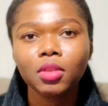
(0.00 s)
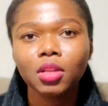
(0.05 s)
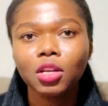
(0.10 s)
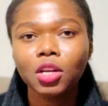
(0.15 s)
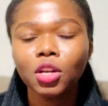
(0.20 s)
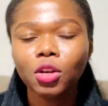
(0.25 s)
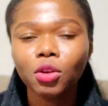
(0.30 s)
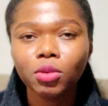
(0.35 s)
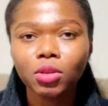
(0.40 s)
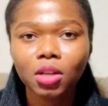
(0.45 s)

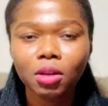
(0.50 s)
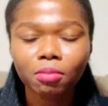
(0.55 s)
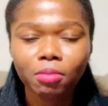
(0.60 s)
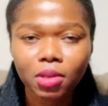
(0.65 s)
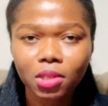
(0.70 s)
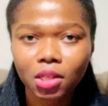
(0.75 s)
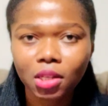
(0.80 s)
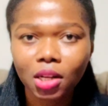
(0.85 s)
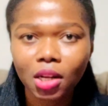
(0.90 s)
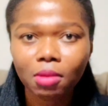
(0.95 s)
There are
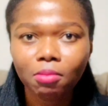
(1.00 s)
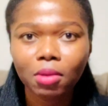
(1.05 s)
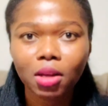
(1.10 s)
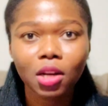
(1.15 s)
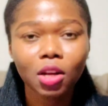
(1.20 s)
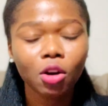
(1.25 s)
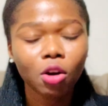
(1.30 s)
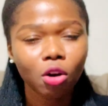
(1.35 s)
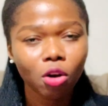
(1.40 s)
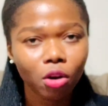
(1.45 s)
basically
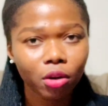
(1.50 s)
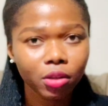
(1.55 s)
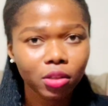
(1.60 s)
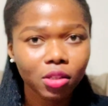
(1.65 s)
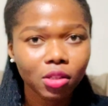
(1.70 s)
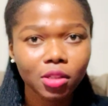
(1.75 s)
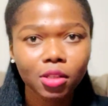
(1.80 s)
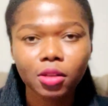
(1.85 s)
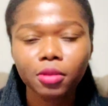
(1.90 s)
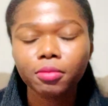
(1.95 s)
many
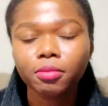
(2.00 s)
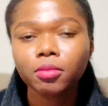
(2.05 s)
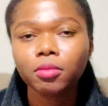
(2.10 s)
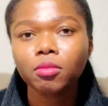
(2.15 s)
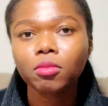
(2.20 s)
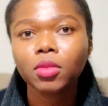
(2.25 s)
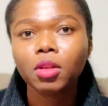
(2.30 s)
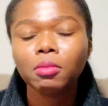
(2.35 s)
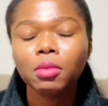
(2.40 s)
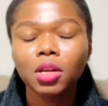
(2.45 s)
cuts,
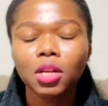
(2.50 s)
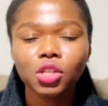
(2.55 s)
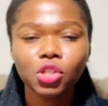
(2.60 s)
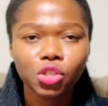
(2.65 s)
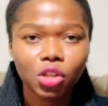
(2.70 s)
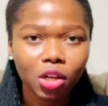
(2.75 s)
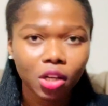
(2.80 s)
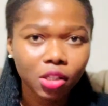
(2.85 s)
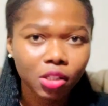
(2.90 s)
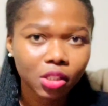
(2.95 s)
many
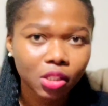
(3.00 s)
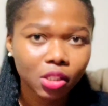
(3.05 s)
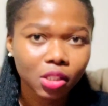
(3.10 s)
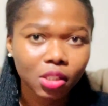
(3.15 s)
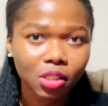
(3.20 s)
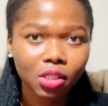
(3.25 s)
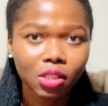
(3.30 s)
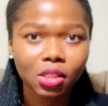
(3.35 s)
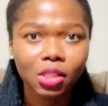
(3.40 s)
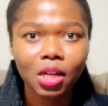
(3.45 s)

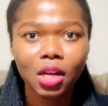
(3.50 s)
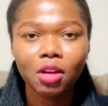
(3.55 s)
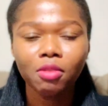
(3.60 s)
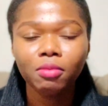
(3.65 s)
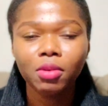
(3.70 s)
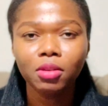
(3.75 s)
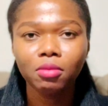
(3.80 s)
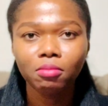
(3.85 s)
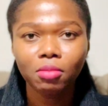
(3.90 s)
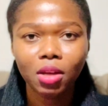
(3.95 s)
changes that have
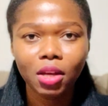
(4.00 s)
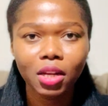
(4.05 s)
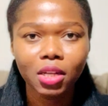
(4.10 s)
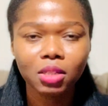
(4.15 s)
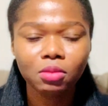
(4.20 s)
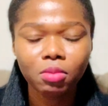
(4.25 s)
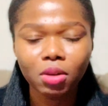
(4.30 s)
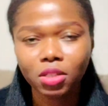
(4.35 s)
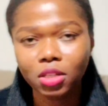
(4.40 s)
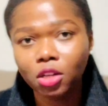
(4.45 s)
been made
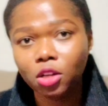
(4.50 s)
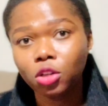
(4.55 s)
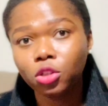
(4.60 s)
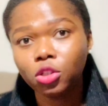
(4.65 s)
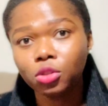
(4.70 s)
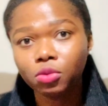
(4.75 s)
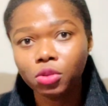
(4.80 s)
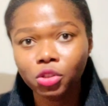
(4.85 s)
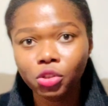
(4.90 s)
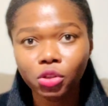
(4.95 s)
basically to
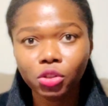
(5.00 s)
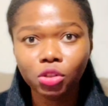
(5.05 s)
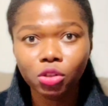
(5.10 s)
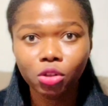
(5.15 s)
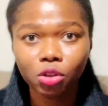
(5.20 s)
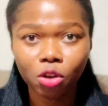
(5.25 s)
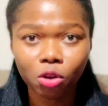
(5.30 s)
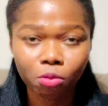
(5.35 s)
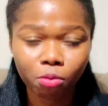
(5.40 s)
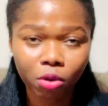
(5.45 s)
reduce the
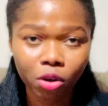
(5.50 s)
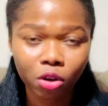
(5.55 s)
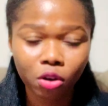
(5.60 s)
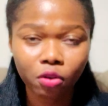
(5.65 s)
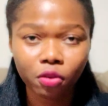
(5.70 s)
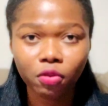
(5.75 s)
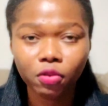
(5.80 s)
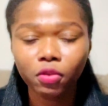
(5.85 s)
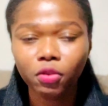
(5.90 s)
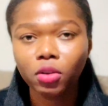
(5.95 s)
number
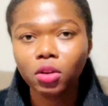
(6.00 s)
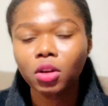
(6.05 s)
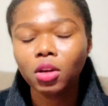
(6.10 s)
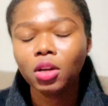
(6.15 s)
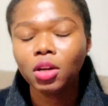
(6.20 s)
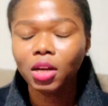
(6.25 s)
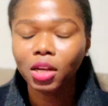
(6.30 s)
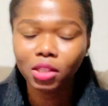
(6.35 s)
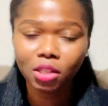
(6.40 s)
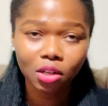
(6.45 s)
of
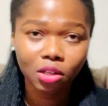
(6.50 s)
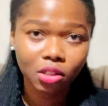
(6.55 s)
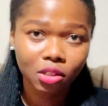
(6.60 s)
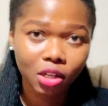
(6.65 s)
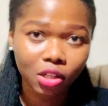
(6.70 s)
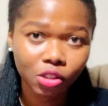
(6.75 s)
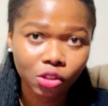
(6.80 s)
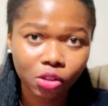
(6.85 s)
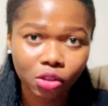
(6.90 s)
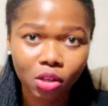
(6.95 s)
international
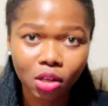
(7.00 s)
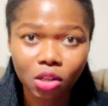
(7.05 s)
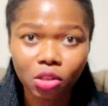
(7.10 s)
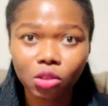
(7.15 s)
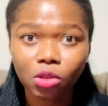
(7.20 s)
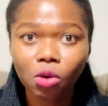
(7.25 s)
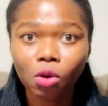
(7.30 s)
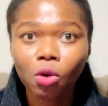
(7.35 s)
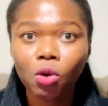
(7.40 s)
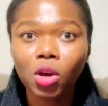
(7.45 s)
students
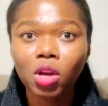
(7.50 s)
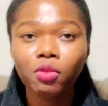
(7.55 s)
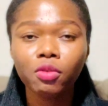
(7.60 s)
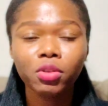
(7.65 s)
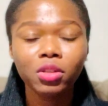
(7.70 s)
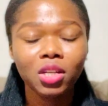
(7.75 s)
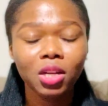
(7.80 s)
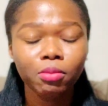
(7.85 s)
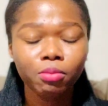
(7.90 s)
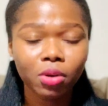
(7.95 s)
or
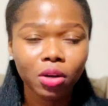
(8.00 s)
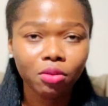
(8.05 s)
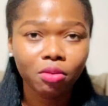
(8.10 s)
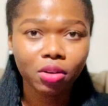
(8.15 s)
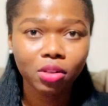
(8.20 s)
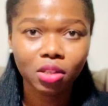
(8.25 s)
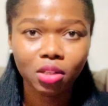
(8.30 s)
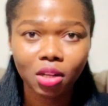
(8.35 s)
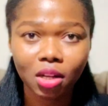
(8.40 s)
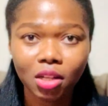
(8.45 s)
even temporary
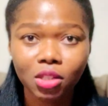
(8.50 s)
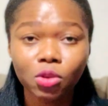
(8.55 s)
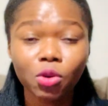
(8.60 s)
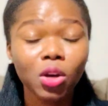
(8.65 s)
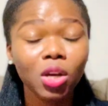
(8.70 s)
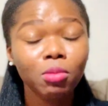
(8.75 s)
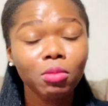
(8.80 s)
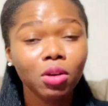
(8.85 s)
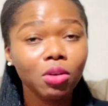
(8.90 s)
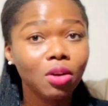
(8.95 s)
residents or
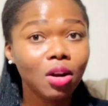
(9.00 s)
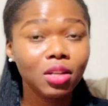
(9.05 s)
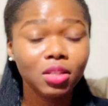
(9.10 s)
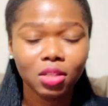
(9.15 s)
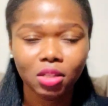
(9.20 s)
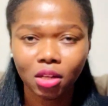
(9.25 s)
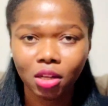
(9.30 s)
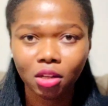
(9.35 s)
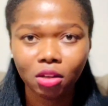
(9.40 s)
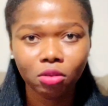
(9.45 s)
immigrants
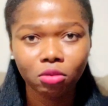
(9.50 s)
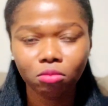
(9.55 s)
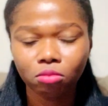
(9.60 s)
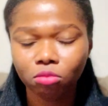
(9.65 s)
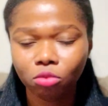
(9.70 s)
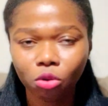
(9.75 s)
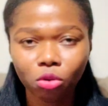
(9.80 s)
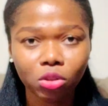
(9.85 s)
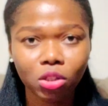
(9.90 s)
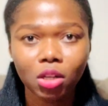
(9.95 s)
in
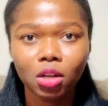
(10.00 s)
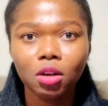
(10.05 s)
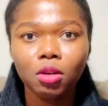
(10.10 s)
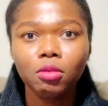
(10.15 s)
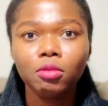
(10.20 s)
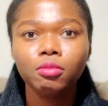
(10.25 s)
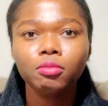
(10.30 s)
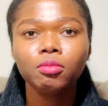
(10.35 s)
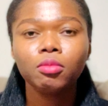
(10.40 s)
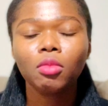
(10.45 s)

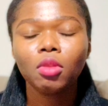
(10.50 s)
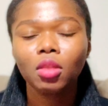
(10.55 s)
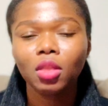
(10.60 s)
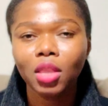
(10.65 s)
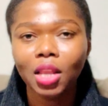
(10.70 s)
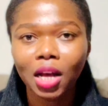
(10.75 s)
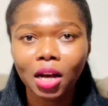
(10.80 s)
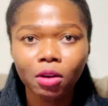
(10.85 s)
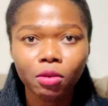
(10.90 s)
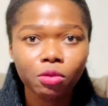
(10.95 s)
total
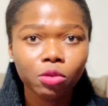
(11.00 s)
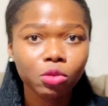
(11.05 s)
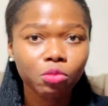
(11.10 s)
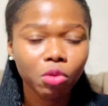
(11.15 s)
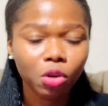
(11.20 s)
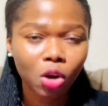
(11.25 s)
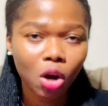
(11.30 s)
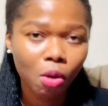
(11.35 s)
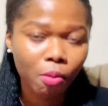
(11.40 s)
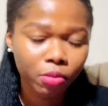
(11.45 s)
that will be
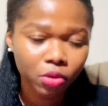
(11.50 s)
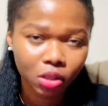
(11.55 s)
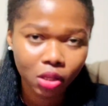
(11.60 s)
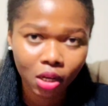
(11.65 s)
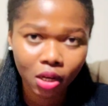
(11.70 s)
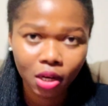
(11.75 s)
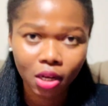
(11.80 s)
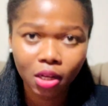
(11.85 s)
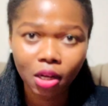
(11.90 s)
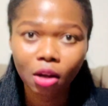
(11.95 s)
coming to
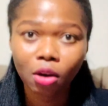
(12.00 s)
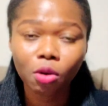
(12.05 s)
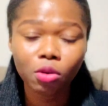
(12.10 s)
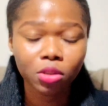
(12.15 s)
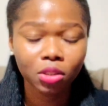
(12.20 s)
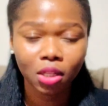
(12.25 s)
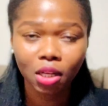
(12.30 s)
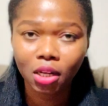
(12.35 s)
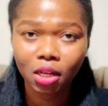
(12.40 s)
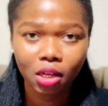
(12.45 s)
Canada or
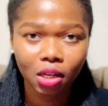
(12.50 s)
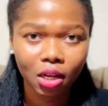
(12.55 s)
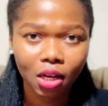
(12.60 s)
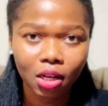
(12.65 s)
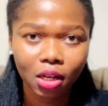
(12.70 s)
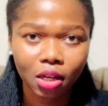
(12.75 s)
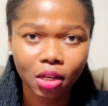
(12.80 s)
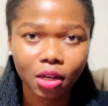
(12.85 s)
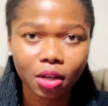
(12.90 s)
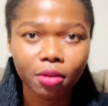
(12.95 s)
staying in
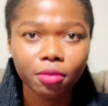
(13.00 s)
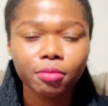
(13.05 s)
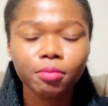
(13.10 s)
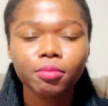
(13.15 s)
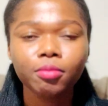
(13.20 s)
Canada.